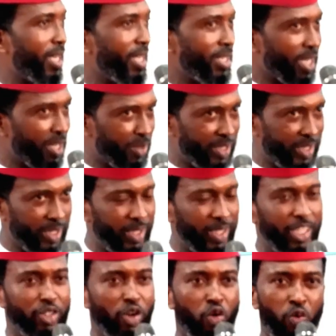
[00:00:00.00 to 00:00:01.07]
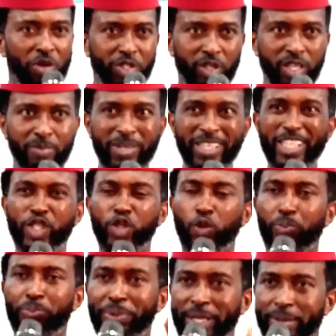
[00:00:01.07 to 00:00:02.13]
the
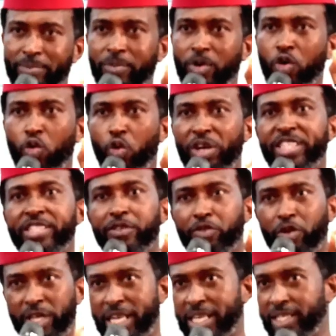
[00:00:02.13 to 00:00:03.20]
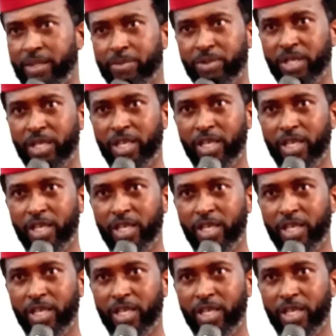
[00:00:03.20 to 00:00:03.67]
supreme quality for leadership.